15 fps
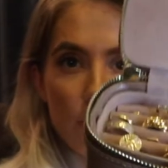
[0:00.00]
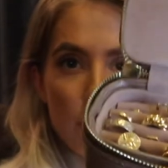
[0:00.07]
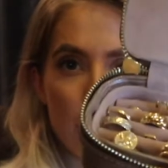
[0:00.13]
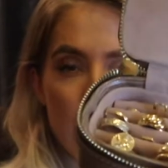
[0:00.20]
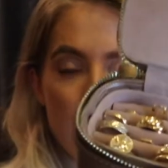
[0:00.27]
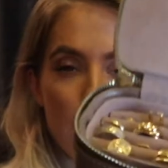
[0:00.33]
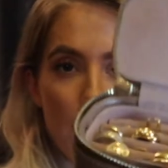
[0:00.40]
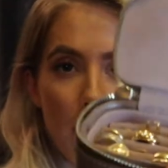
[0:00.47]
is
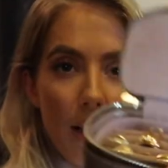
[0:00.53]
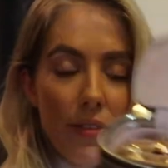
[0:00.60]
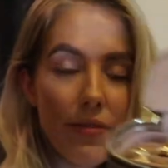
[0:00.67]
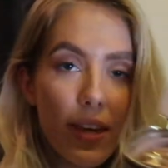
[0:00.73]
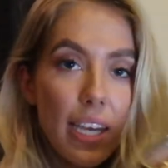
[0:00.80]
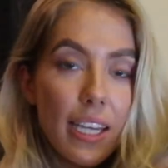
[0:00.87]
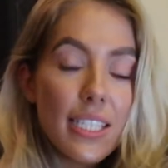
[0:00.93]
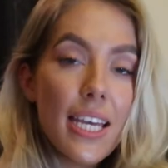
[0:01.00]
really
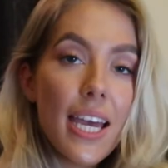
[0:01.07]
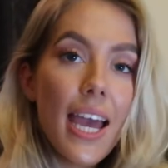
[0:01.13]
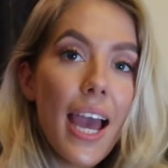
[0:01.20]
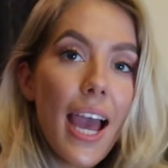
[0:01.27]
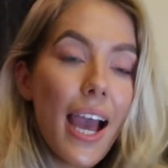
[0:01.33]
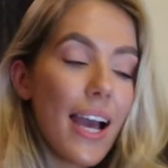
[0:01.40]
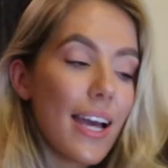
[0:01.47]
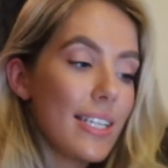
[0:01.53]
perfect.
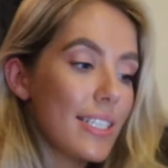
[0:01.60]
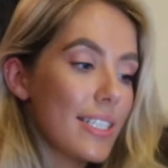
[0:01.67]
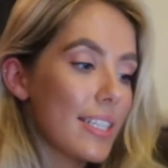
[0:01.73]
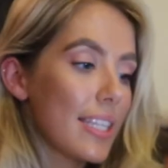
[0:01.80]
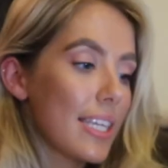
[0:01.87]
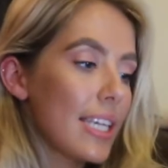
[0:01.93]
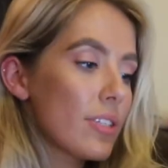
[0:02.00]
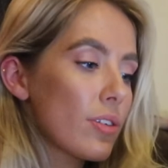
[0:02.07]
And
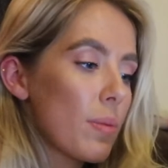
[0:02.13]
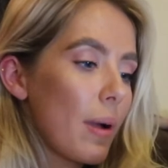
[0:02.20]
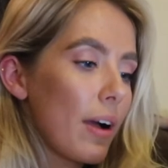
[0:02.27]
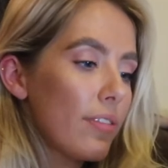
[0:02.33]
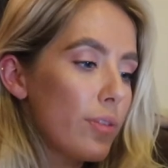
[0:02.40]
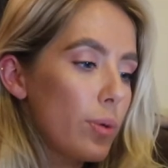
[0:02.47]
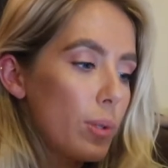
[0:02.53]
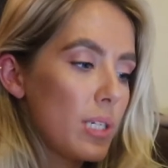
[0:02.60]
these are
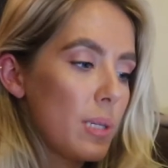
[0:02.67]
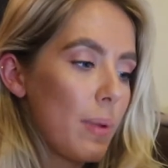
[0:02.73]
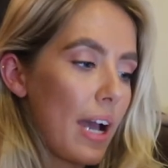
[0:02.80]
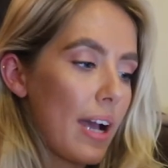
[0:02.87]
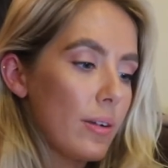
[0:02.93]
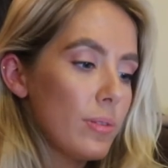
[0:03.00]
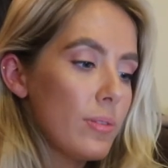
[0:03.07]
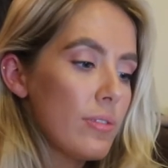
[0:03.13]
about
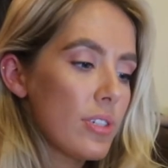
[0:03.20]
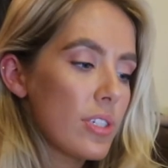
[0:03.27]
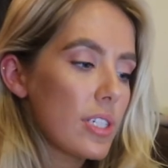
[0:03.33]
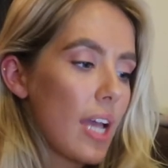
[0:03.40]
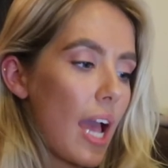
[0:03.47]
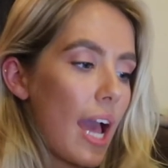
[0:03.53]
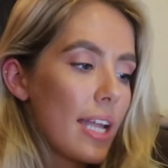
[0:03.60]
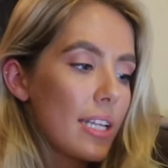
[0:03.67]
£40
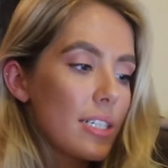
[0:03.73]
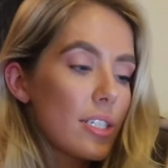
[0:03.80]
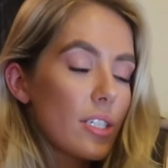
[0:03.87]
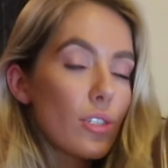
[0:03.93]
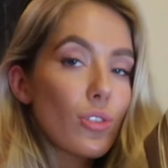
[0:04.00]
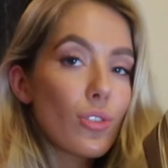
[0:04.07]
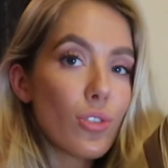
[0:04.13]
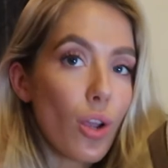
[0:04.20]
and
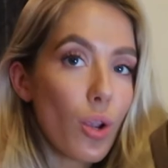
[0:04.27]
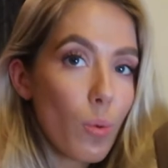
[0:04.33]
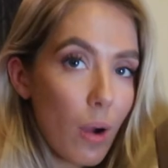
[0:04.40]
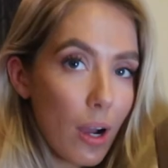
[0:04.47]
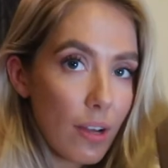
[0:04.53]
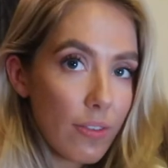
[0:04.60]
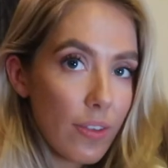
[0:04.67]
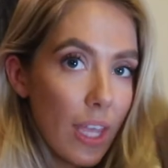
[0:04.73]
so
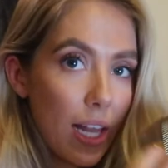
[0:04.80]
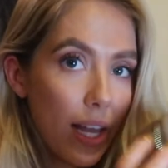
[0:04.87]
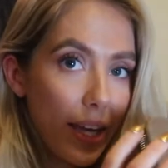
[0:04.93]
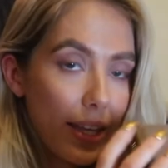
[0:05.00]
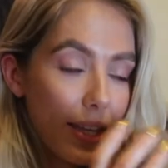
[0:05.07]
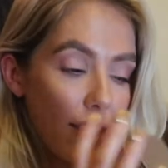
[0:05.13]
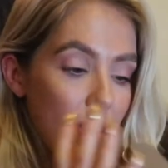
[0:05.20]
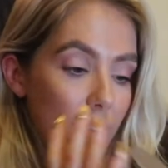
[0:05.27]
worth it.
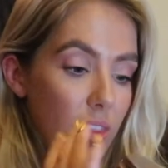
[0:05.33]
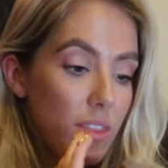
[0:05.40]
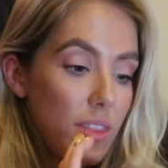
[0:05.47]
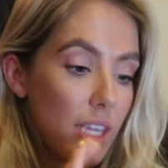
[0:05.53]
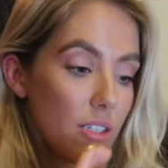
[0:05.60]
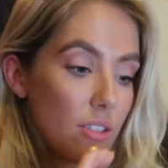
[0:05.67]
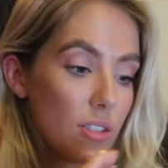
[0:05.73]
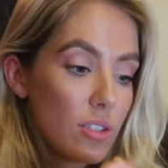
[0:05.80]
Like,
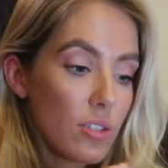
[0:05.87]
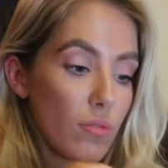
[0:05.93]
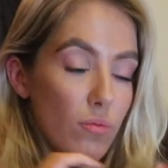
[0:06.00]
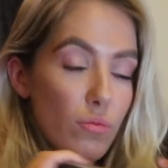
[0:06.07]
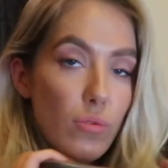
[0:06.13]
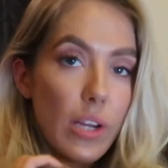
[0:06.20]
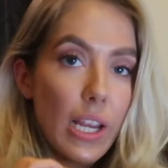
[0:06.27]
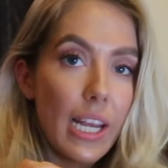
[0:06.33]
they're just
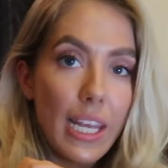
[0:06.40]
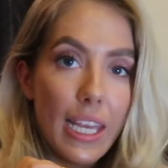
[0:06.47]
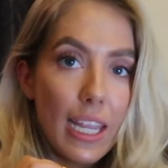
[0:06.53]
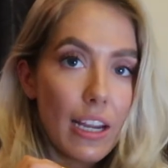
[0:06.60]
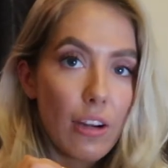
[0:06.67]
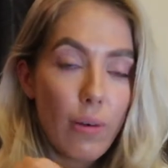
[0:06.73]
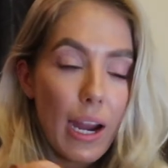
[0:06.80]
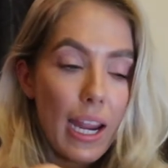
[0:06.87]
really
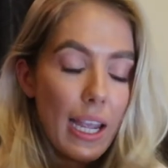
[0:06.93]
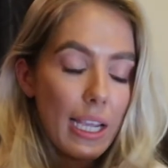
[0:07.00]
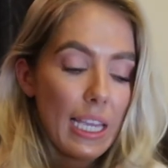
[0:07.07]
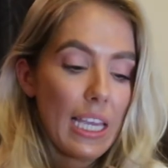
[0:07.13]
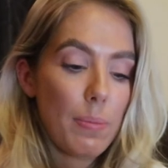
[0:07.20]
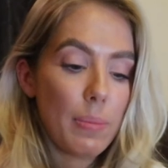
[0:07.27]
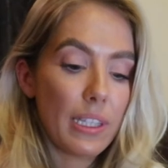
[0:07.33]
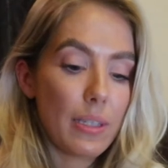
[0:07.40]
great at
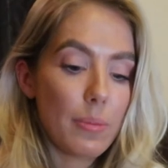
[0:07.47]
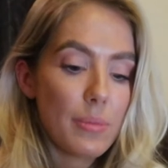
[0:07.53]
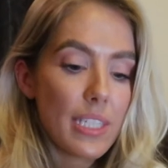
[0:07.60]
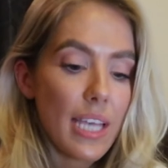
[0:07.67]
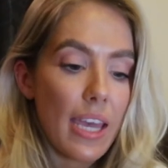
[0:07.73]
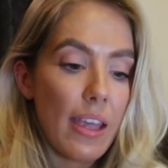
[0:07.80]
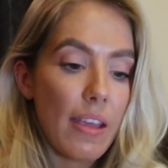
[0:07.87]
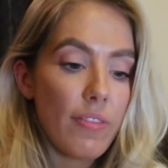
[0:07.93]
keeping them
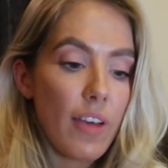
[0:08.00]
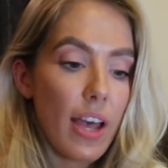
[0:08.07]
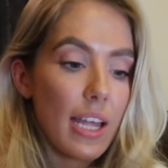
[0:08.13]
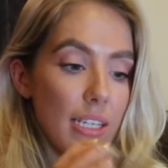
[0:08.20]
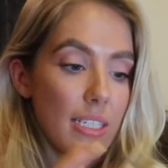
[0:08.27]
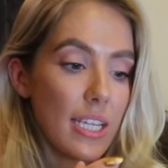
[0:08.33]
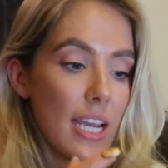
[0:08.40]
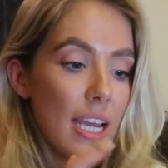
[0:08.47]
safe,
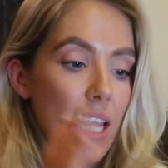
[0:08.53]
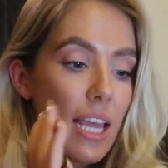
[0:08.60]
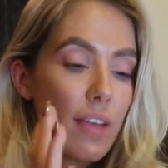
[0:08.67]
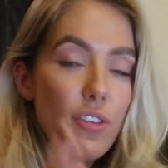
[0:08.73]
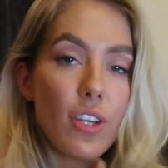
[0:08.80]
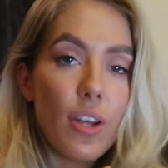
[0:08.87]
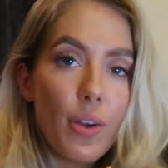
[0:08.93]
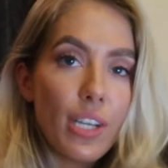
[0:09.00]
and
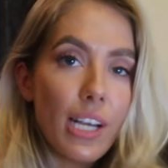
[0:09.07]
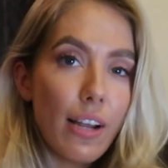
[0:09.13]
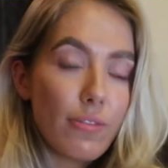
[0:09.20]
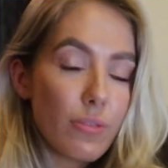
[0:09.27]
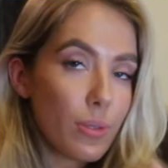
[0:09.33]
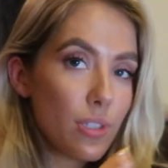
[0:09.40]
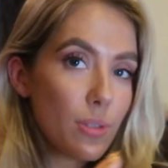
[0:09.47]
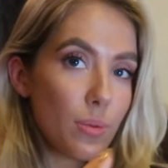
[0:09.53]
if you know any
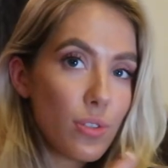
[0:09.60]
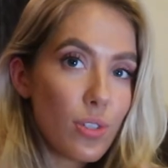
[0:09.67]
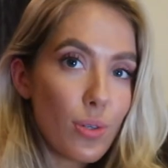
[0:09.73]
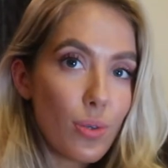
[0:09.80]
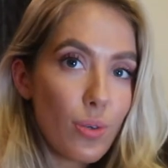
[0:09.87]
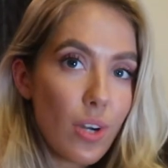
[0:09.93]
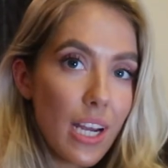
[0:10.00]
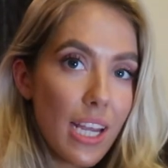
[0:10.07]
loved ones with
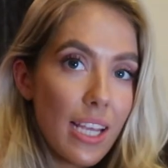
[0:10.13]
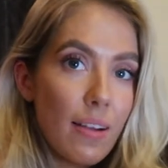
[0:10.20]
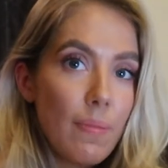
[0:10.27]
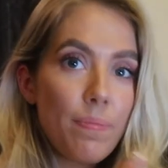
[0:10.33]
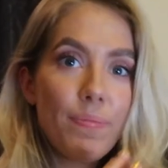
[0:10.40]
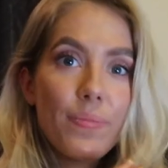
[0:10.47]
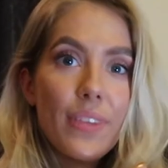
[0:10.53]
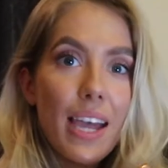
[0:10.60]
jewelry
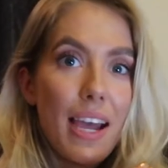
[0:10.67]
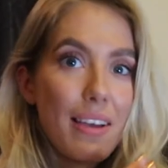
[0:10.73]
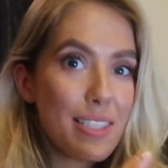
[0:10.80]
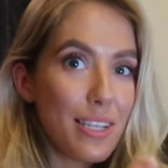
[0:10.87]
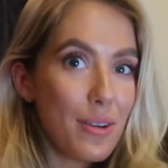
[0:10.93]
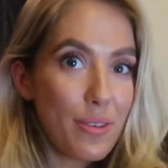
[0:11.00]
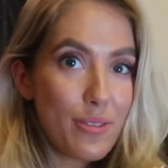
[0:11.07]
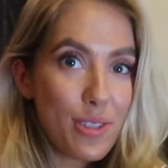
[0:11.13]
that has
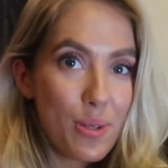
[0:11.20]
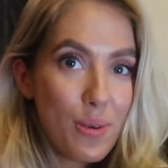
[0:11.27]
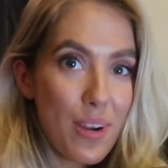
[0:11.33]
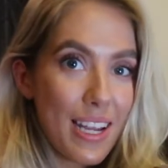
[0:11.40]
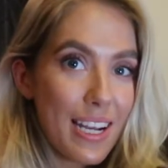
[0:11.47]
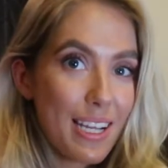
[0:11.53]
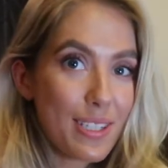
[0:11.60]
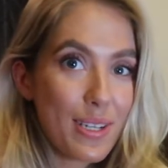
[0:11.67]
a lot of
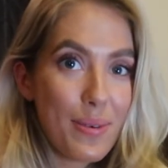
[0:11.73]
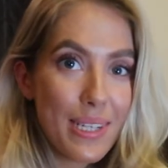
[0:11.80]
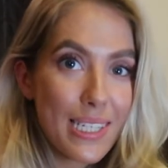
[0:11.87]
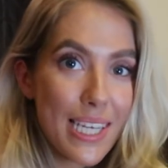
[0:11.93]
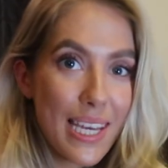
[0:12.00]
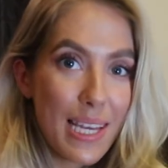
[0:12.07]
jewelry and has nowhere to